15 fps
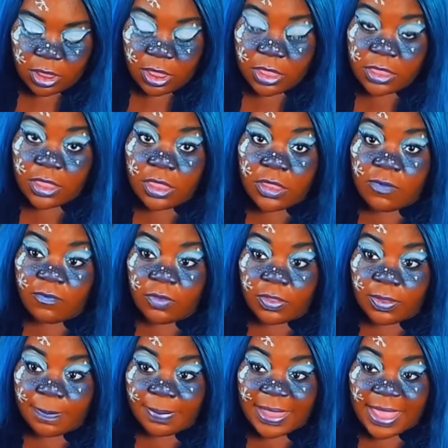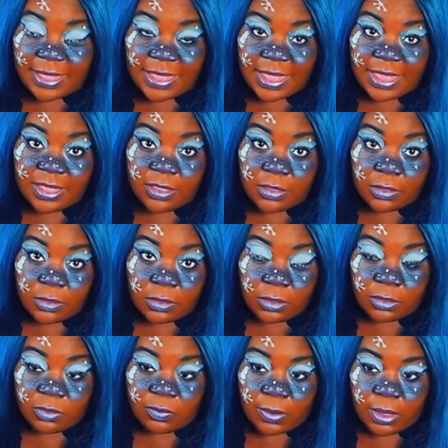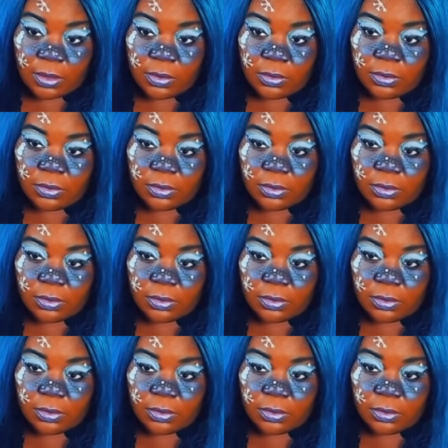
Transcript: and then you've got the black ink as well.